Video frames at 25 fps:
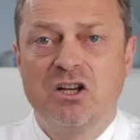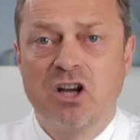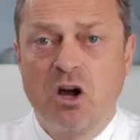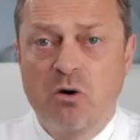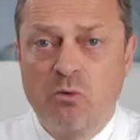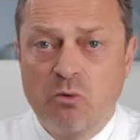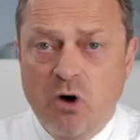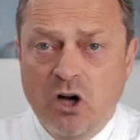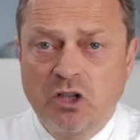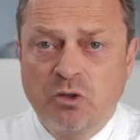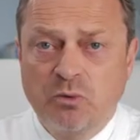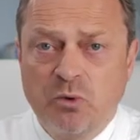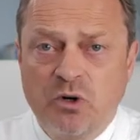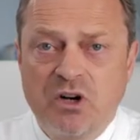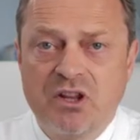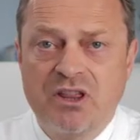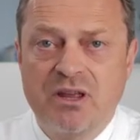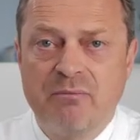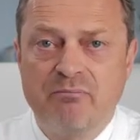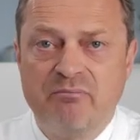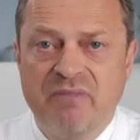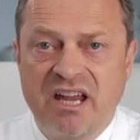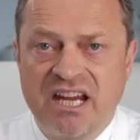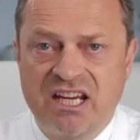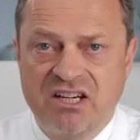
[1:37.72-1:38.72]
Now, what were
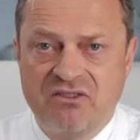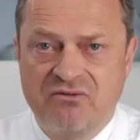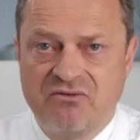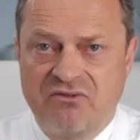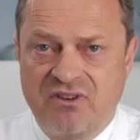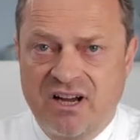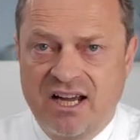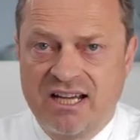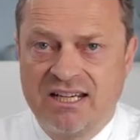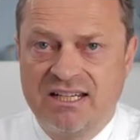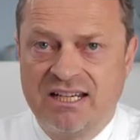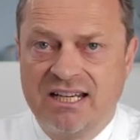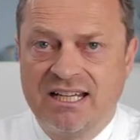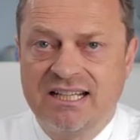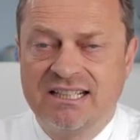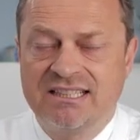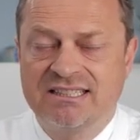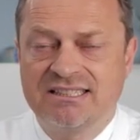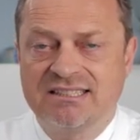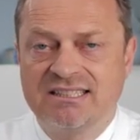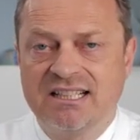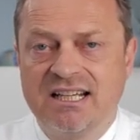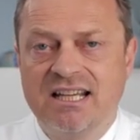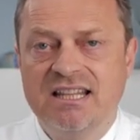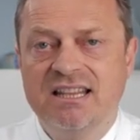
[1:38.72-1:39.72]
the main
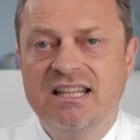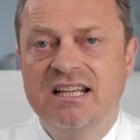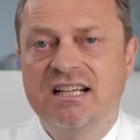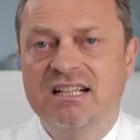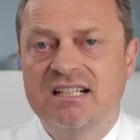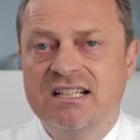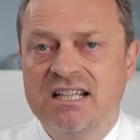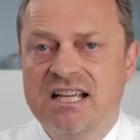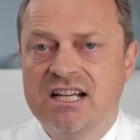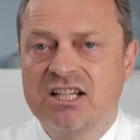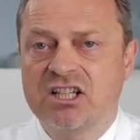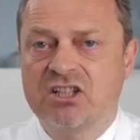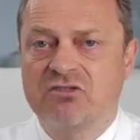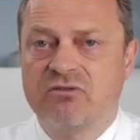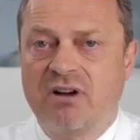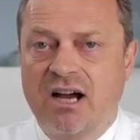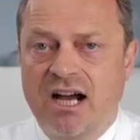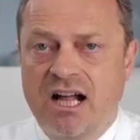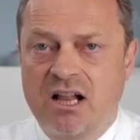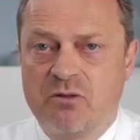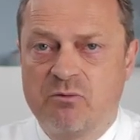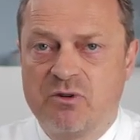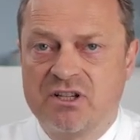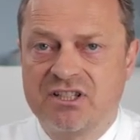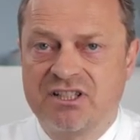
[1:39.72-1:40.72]
findings? In the CLEAR
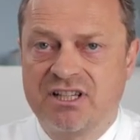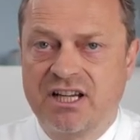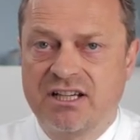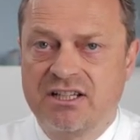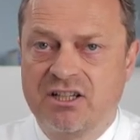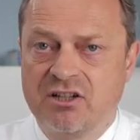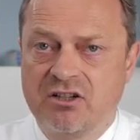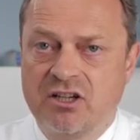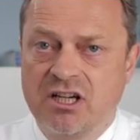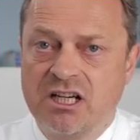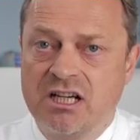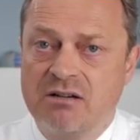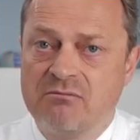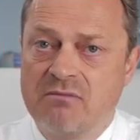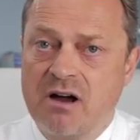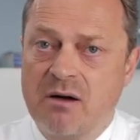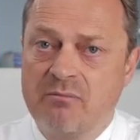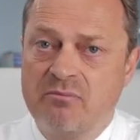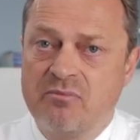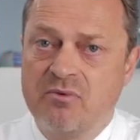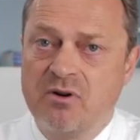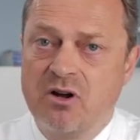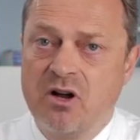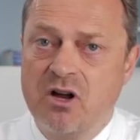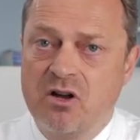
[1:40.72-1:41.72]
trial, where
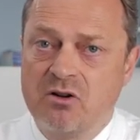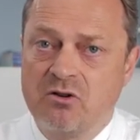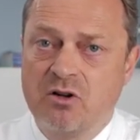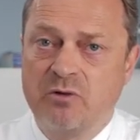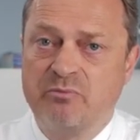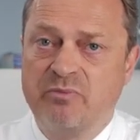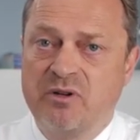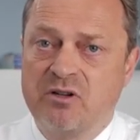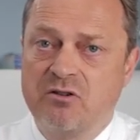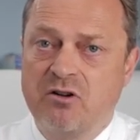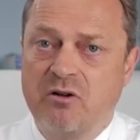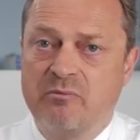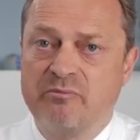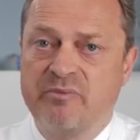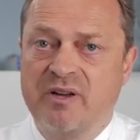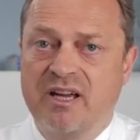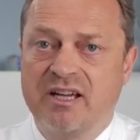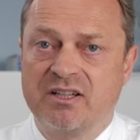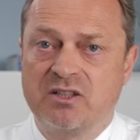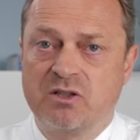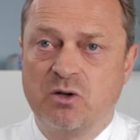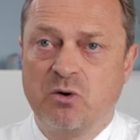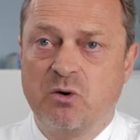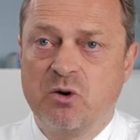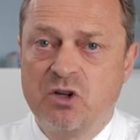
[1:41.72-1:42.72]
secukinumab could be
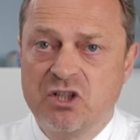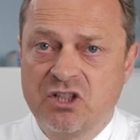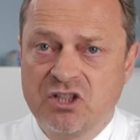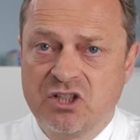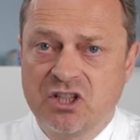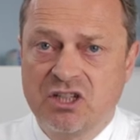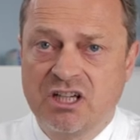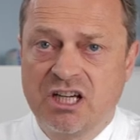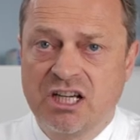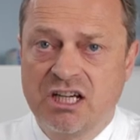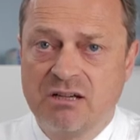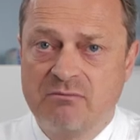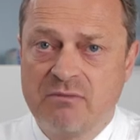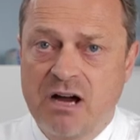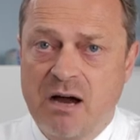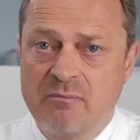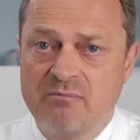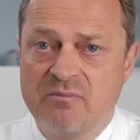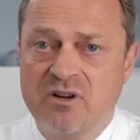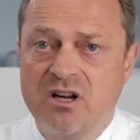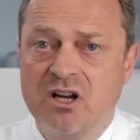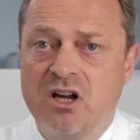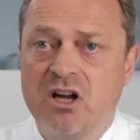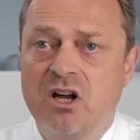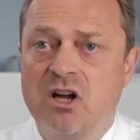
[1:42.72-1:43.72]
compared to ustekinumab,
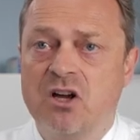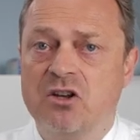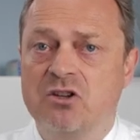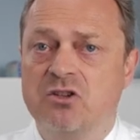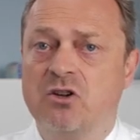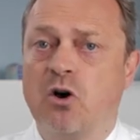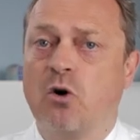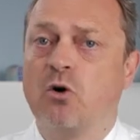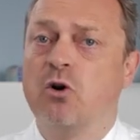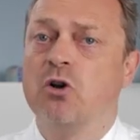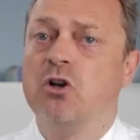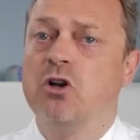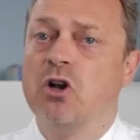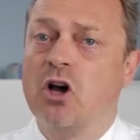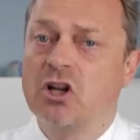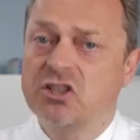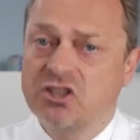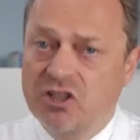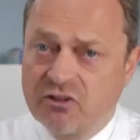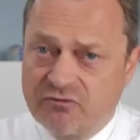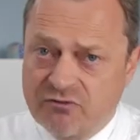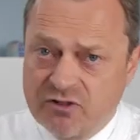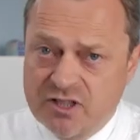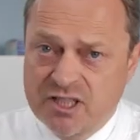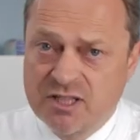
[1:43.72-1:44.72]
no
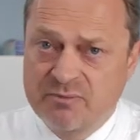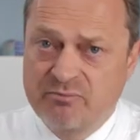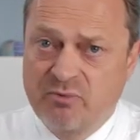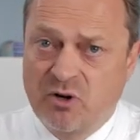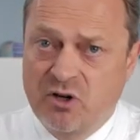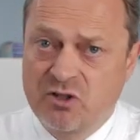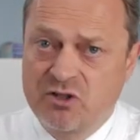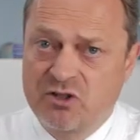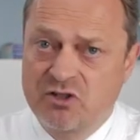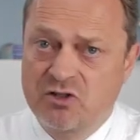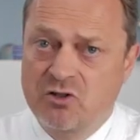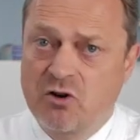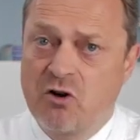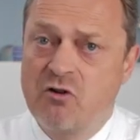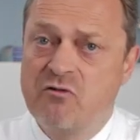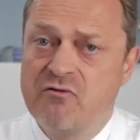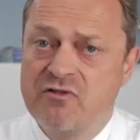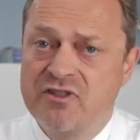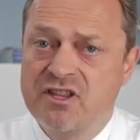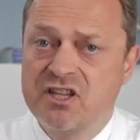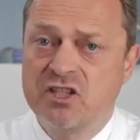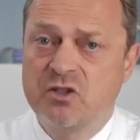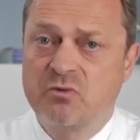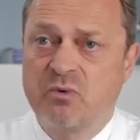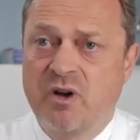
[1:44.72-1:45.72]
loss of response
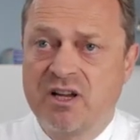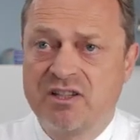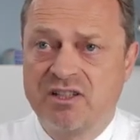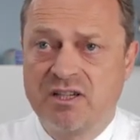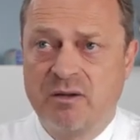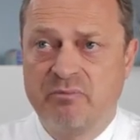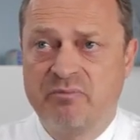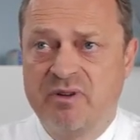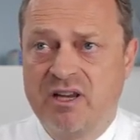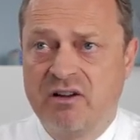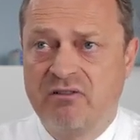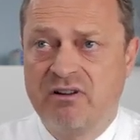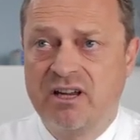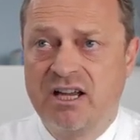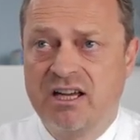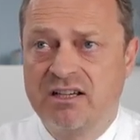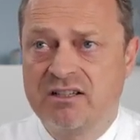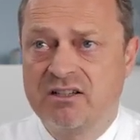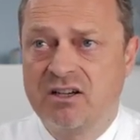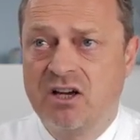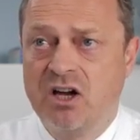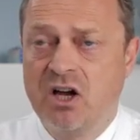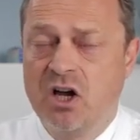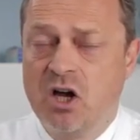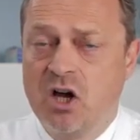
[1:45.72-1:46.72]
over this one-year
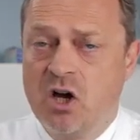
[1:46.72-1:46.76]
period